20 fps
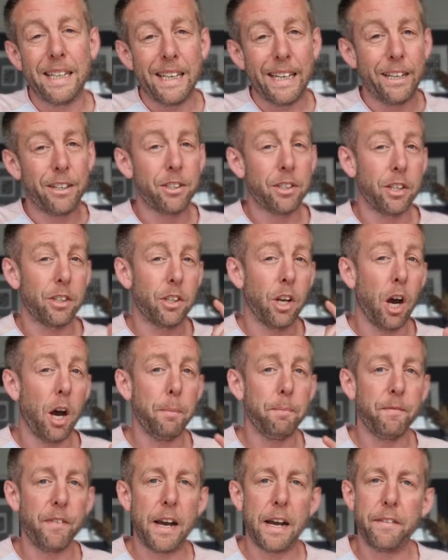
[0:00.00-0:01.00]
Here's the
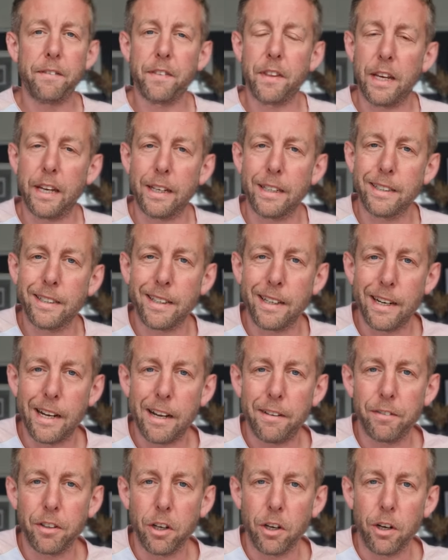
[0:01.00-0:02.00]
top five things that
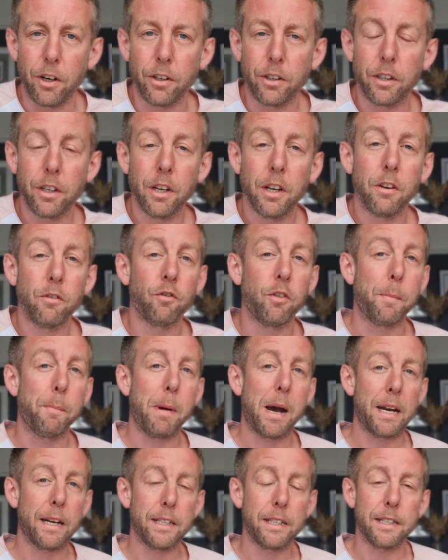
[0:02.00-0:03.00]
I've learned from
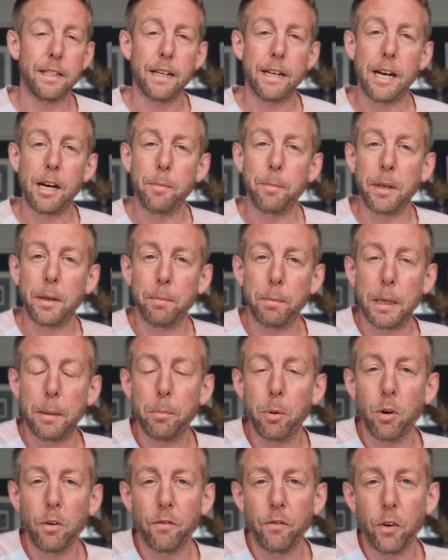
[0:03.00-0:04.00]
managing an
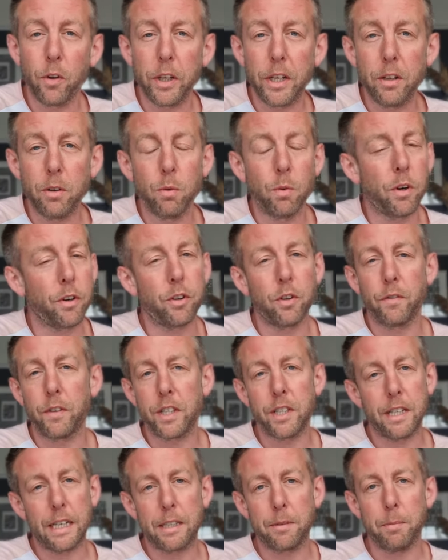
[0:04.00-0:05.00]
Airbnb portfolio worth over
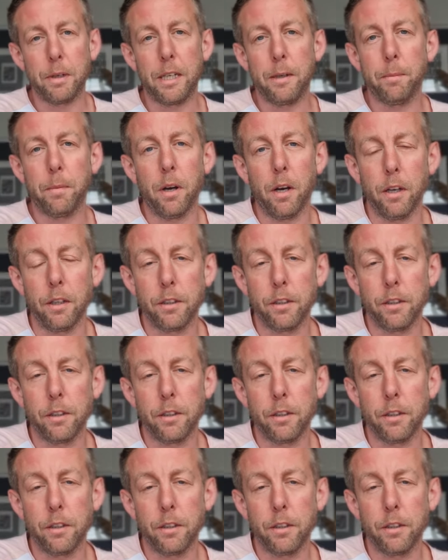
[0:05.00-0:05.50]
£6 million.